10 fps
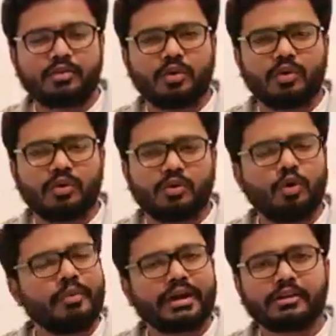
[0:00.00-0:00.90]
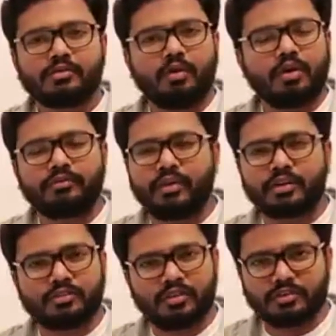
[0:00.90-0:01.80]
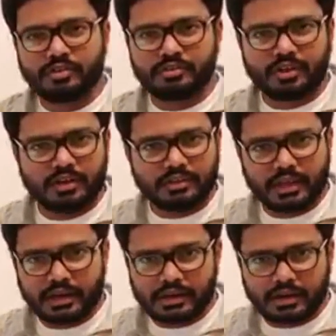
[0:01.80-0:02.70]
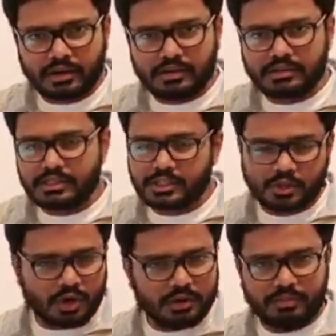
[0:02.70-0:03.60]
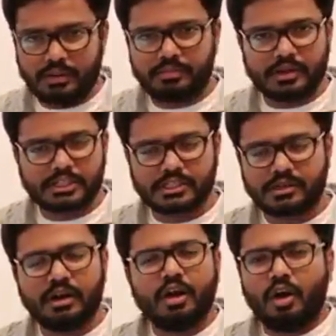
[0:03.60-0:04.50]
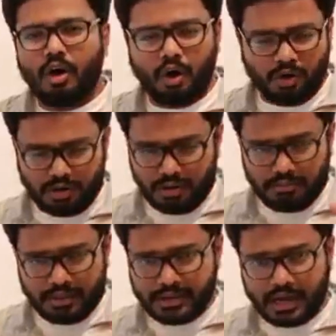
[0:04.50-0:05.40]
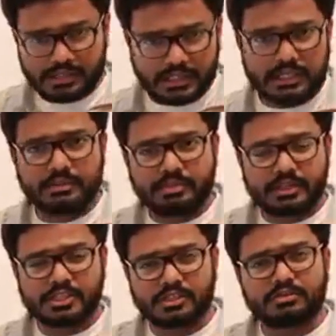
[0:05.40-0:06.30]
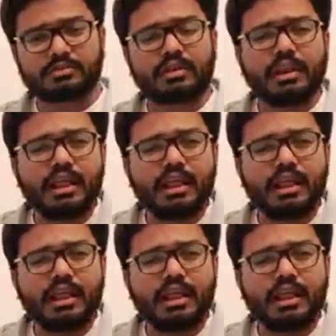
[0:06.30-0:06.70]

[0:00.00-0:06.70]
So no matter what fluctuations are there in uh, systolic blood pressure or mean arterial pressure,